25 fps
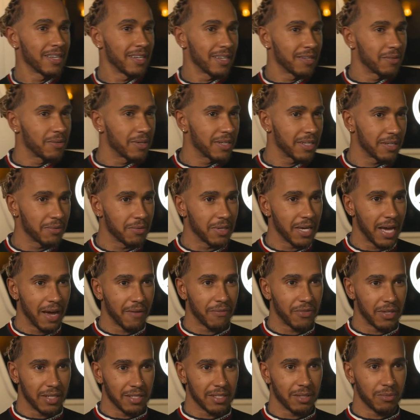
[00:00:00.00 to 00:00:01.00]
we have
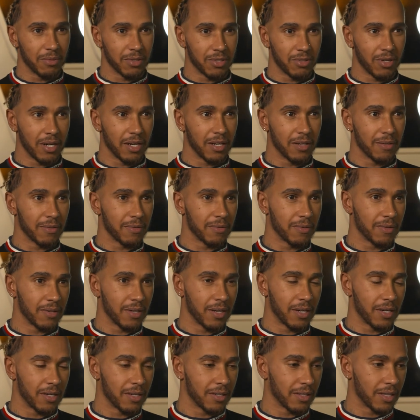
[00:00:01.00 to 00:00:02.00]
things that we're trying to
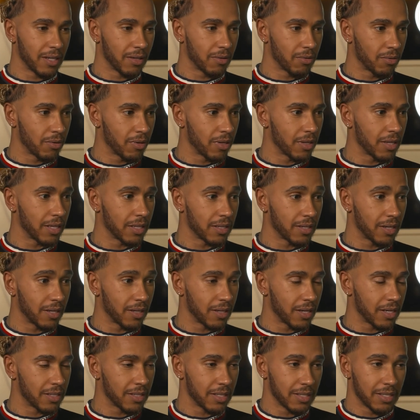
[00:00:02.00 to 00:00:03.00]
get through. I think,
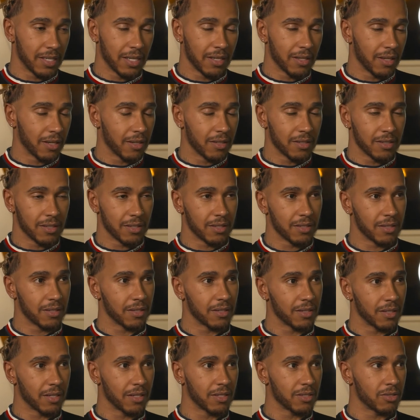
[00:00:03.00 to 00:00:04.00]
as I said, others
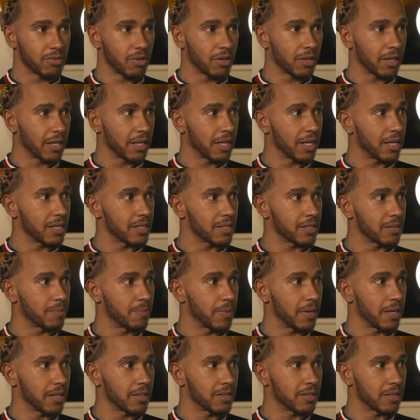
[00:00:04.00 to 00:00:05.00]
are struggling less,
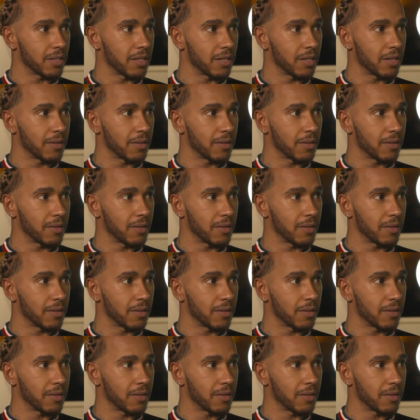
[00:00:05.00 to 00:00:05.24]
but